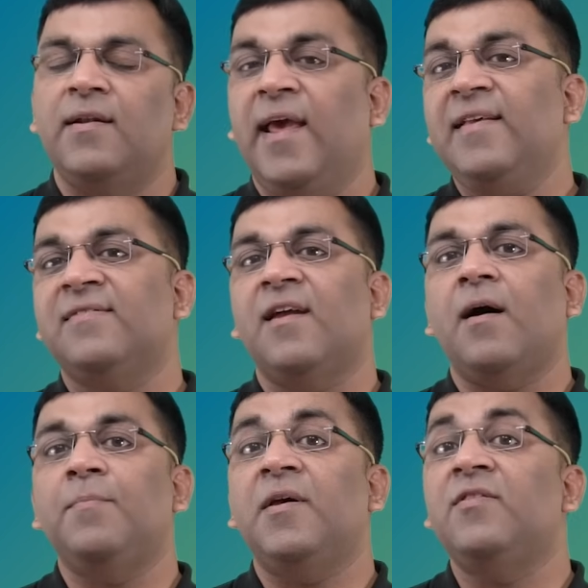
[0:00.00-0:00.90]
Next
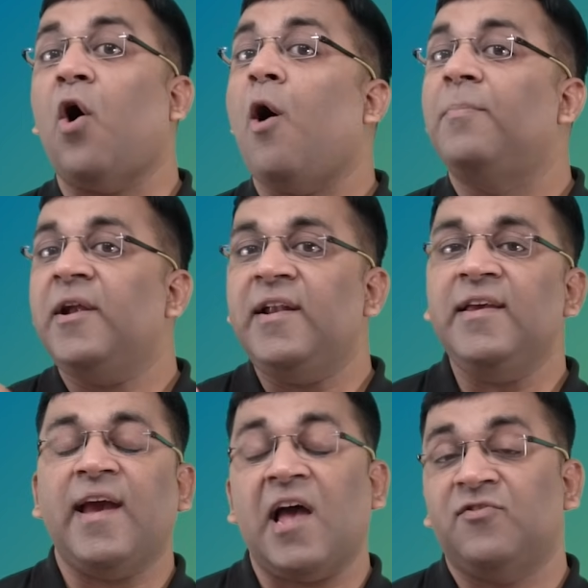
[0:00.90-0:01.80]
up is operating
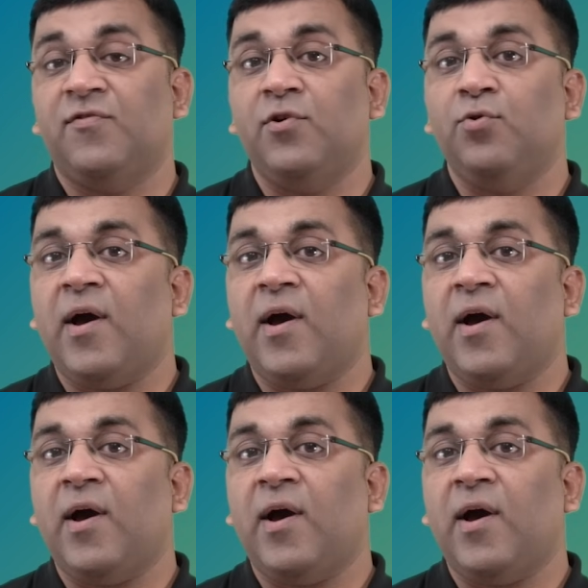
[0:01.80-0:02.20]
cash flow,